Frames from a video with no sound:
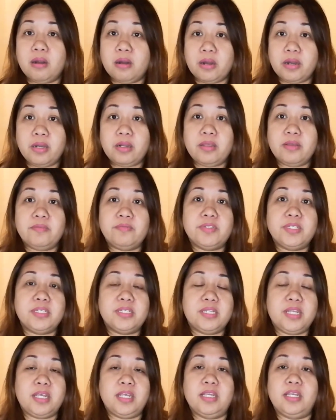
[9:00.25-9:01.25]
art of
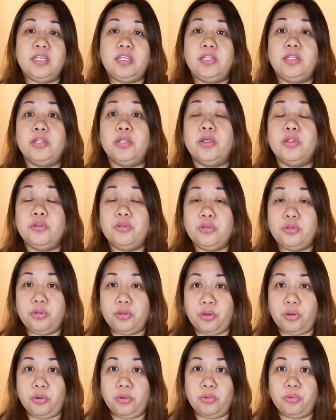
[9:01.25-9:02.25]
saying
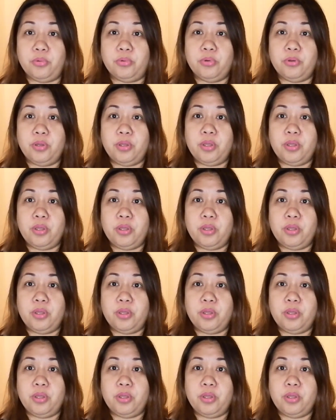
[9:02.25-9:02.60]
no.